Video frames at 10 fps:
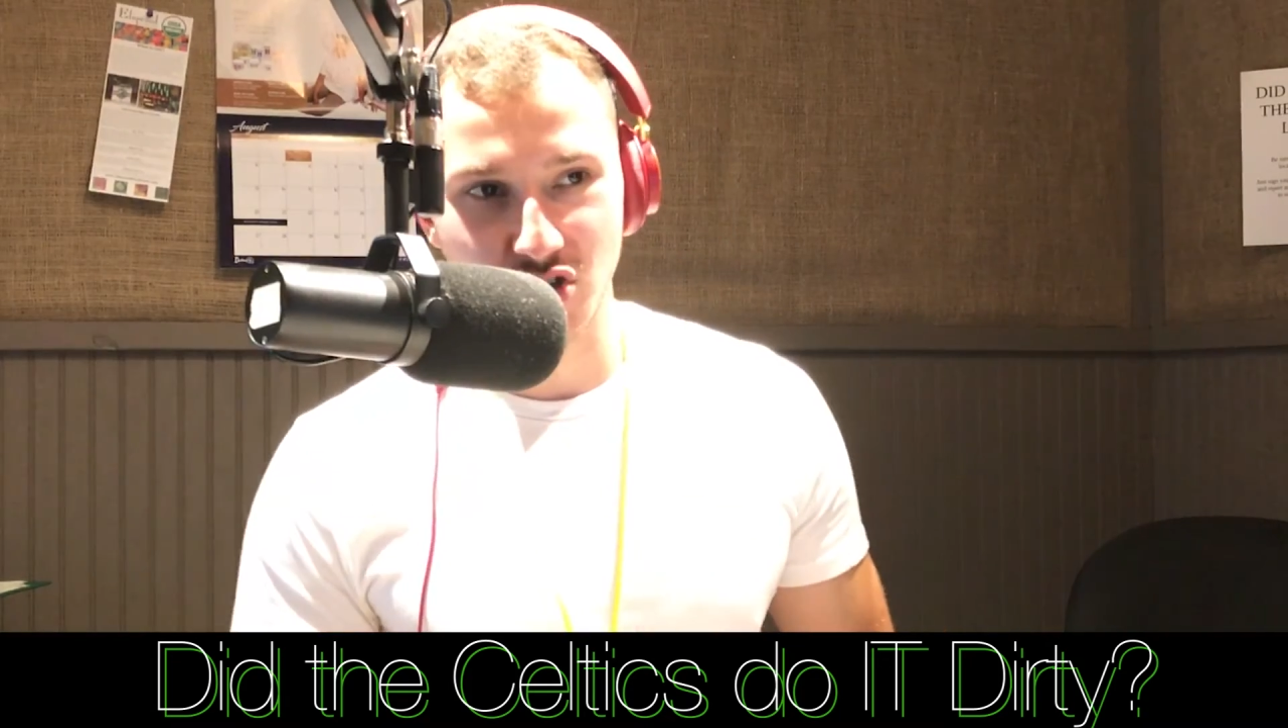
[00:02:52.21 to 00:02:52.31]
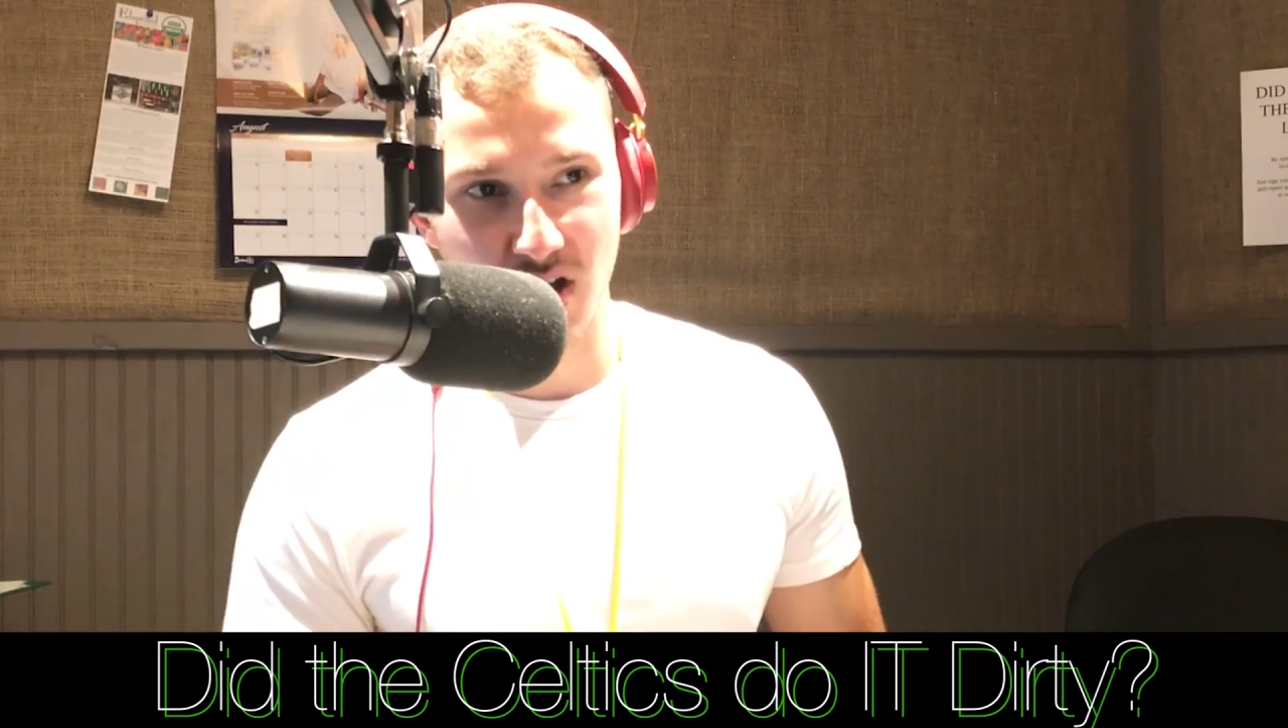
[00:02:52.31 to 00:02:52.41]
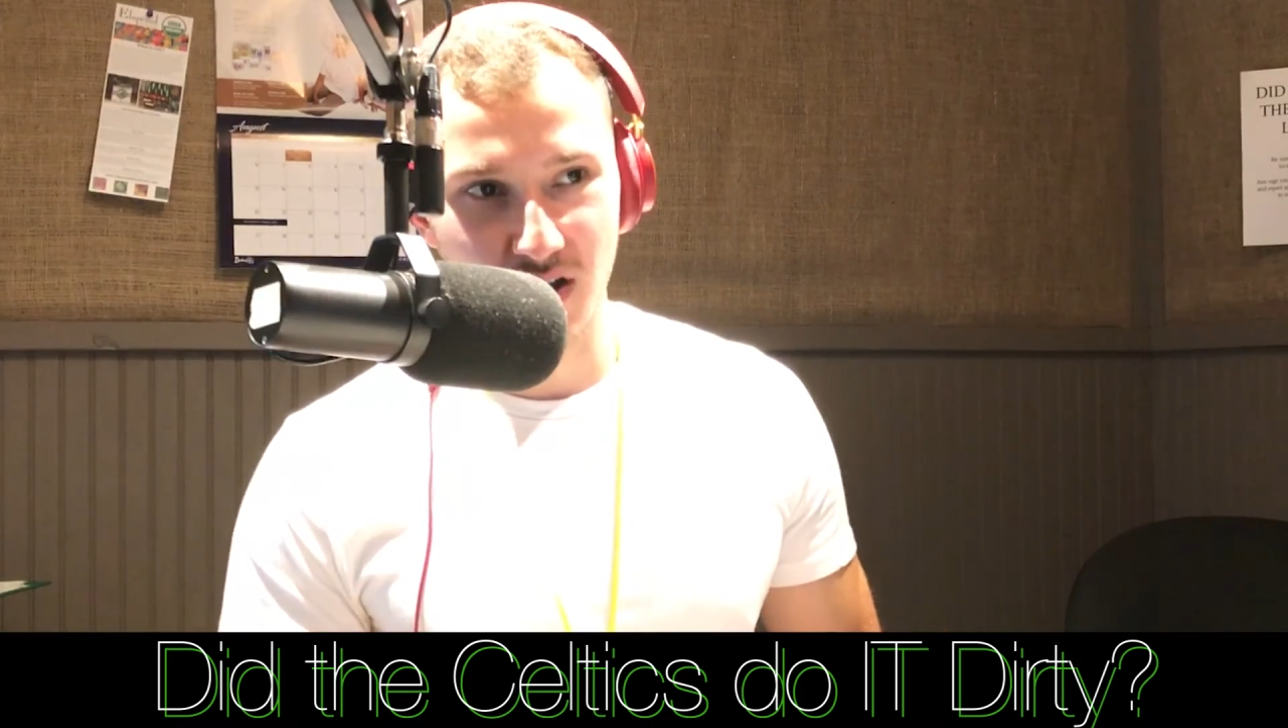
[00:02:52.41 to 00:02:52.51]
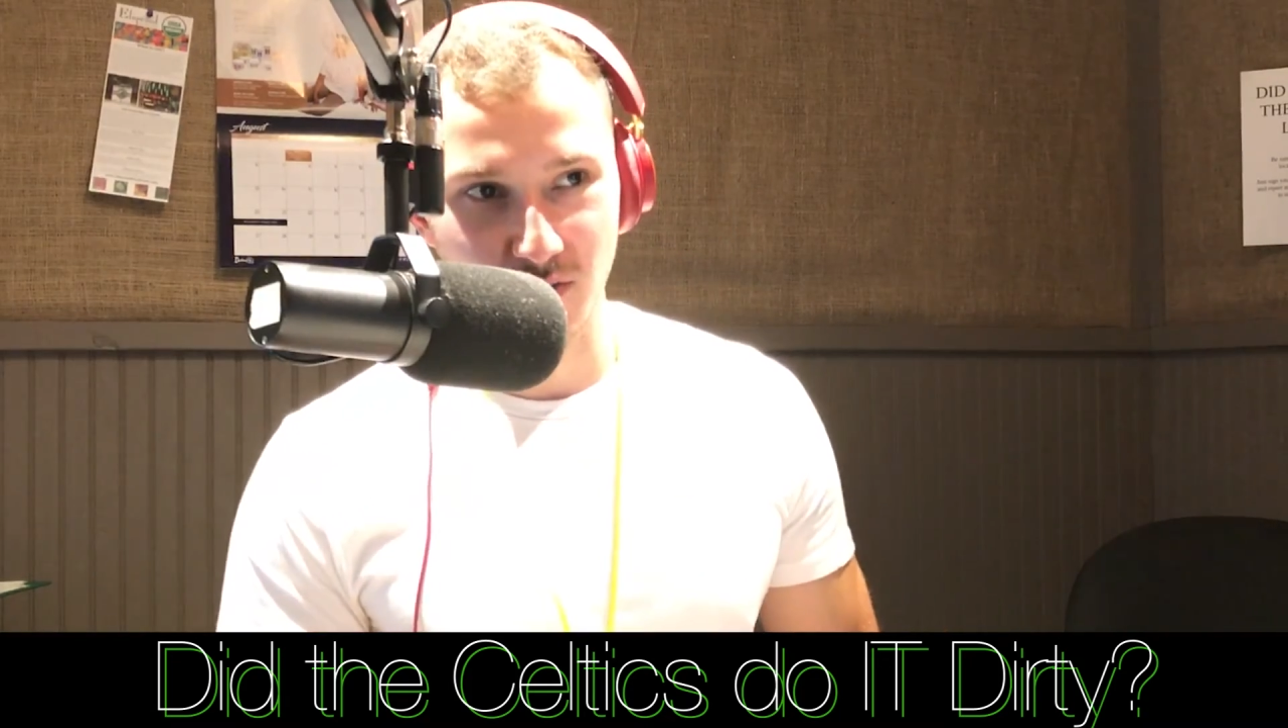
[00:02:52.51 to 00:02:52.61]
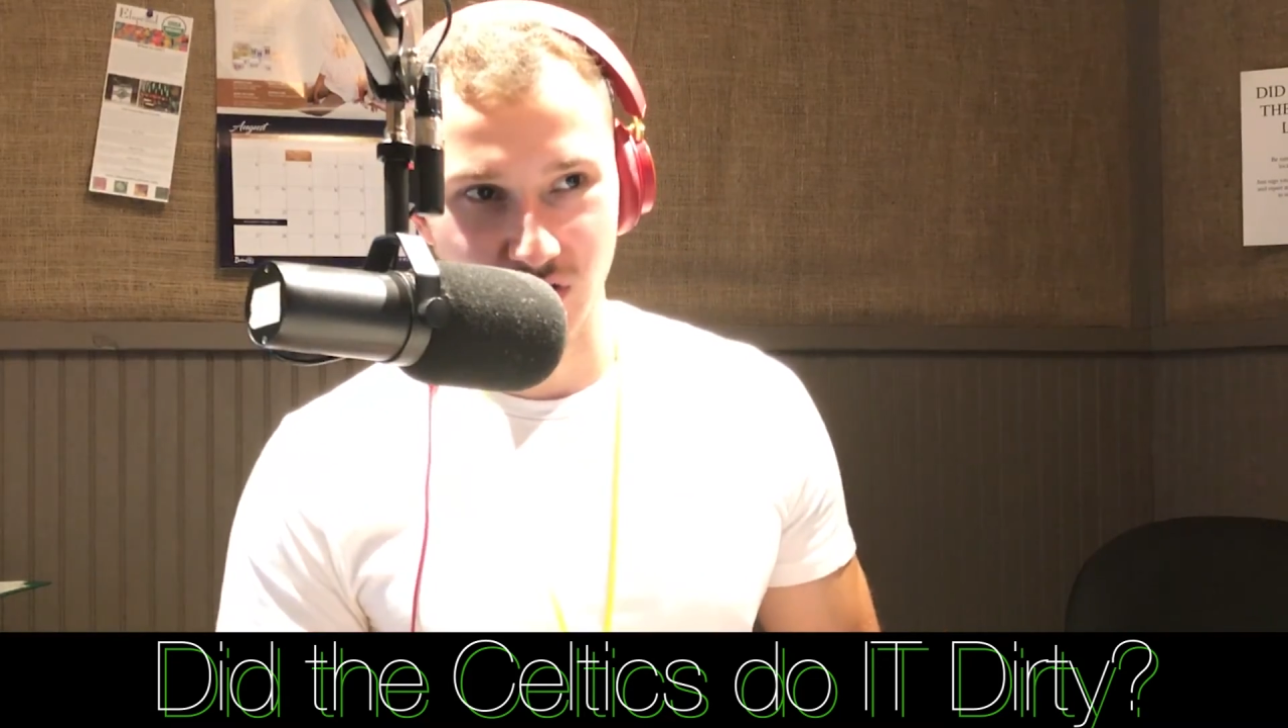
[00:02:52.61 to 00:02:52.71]

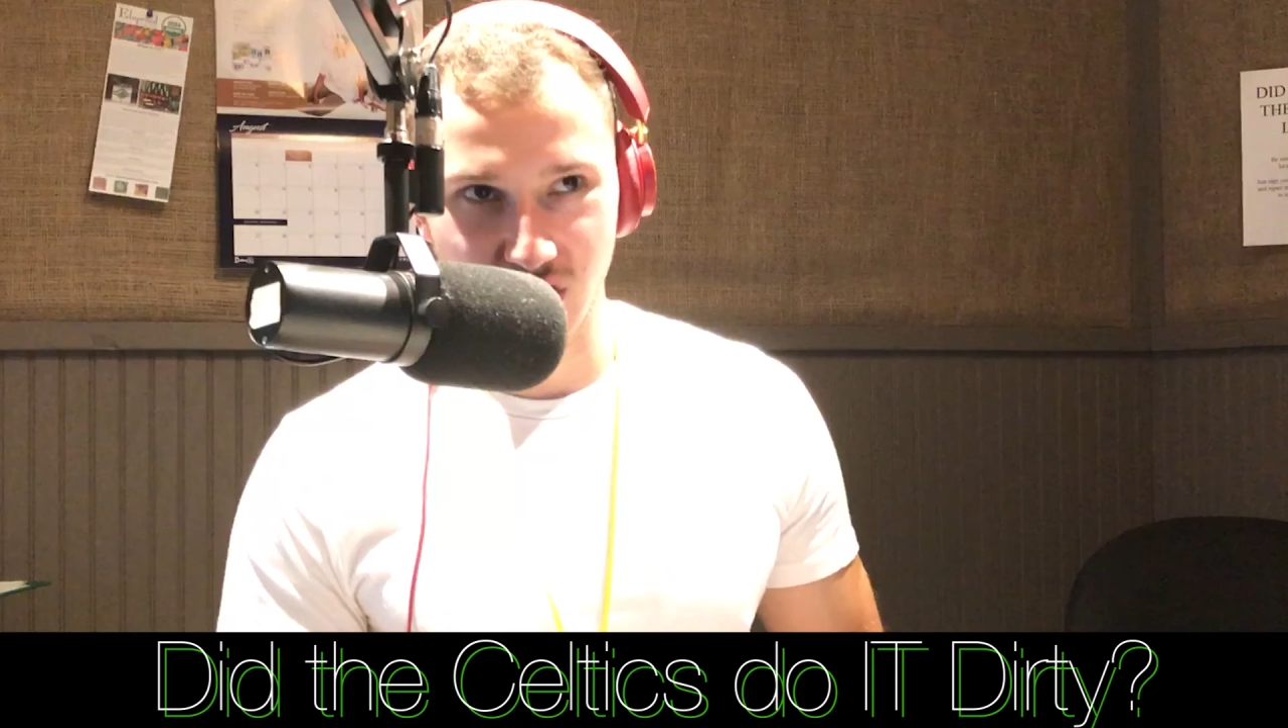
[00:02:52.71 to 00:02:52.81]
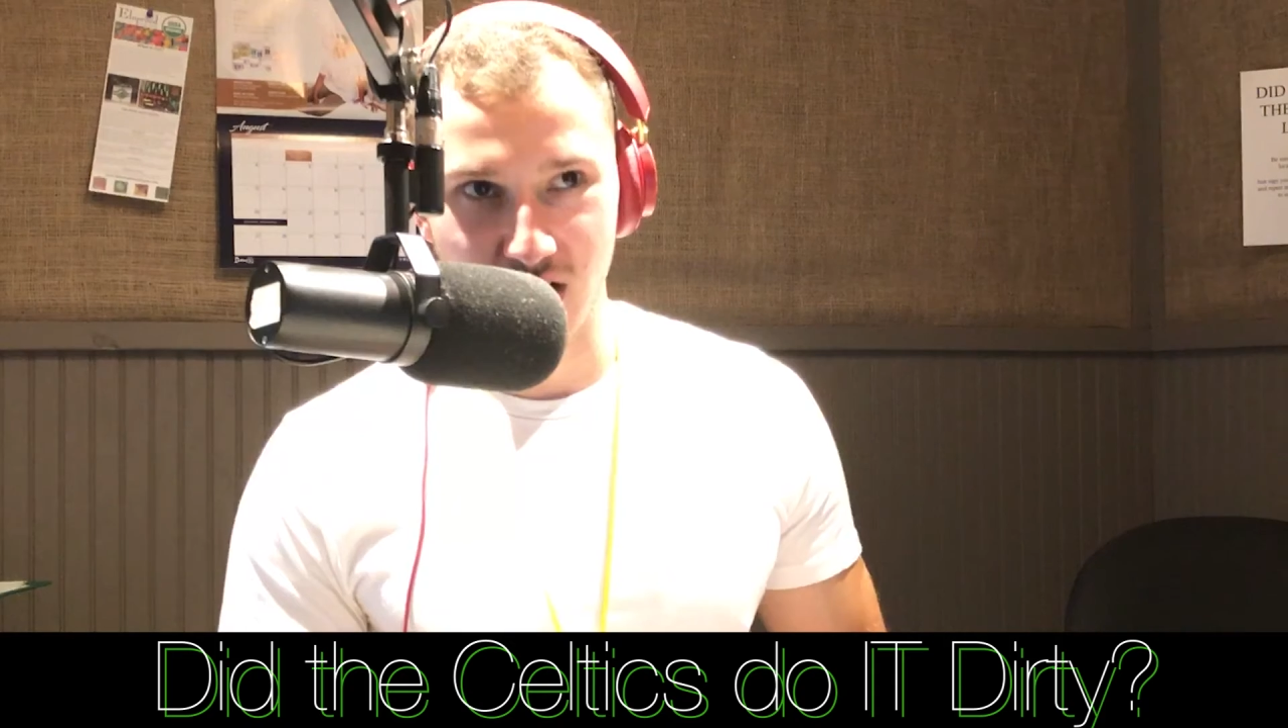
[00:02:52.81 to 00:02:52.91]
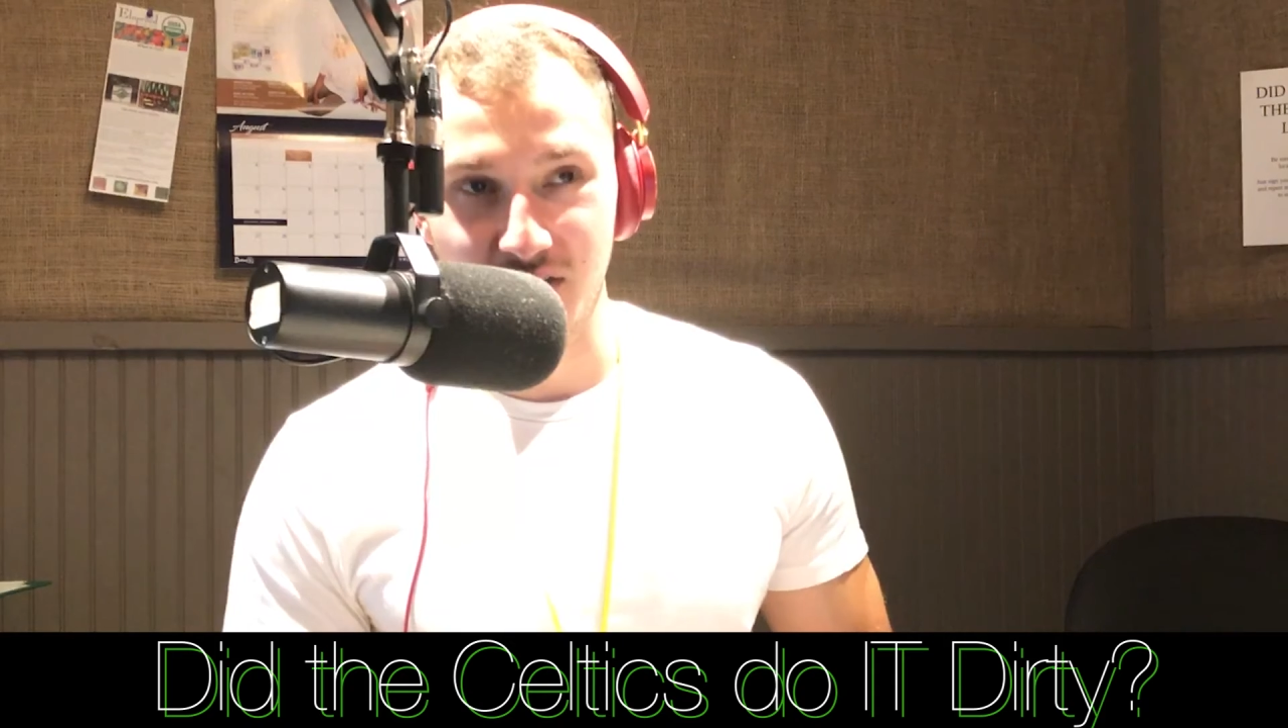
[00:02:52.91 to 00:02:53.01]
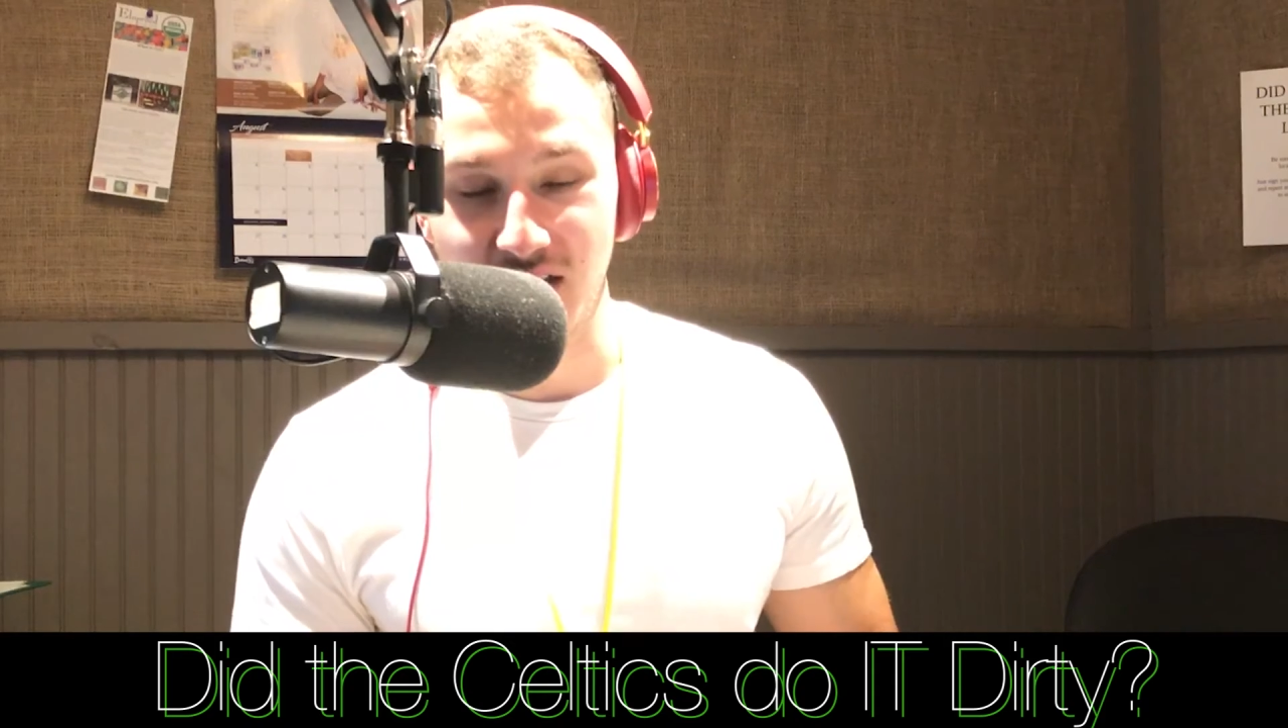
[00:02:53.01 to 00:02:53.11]
shot was shot